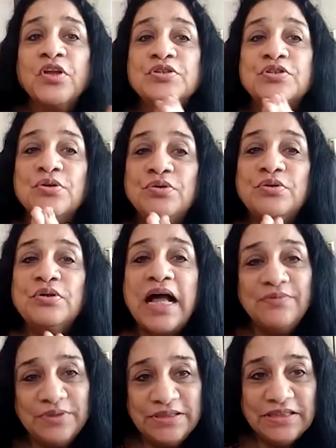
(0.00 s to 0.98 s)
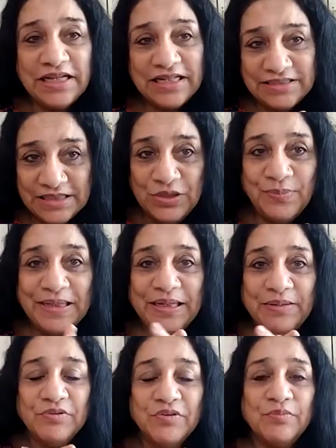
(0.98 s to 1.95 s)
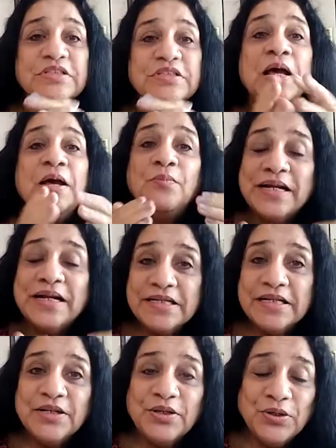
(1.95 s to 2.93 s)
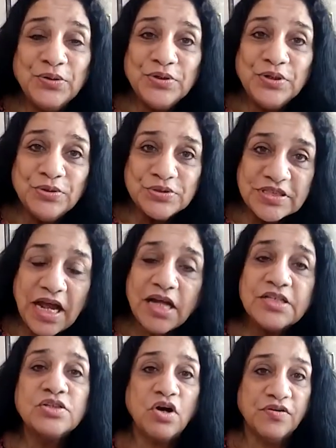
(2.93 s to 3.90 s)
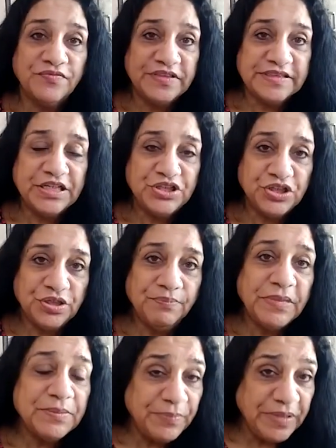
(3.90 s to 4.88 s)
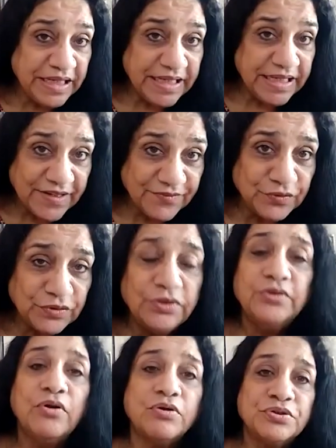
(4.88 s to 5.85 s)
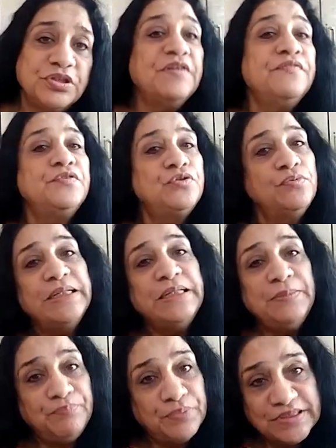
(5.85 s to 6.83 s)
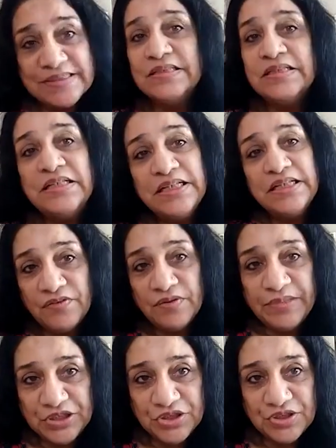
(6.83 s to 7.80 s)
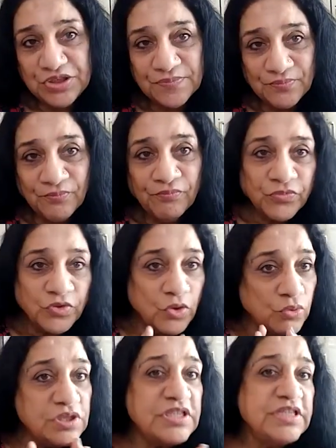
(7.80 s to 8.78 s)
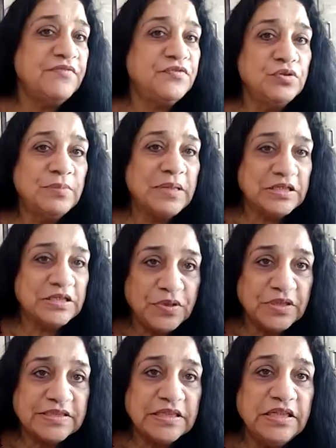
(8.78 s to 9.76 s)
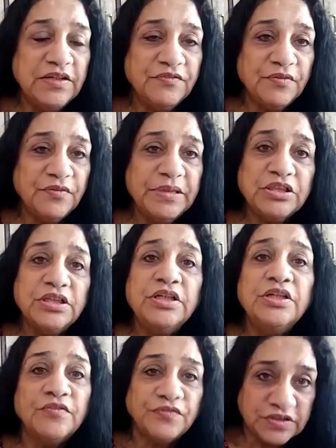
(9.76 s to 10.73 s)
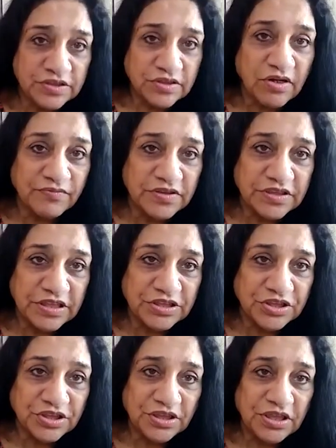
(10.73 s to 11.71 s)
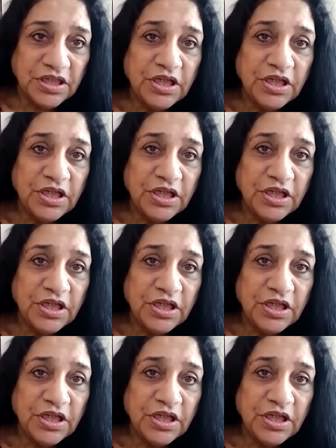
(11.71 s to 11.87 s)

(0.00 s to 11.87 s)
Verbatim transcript: So I'll tell you my name of the books. But, you start a conversation, but be careful not to give too many personal information. Don't give too much of personal information in your first conversation.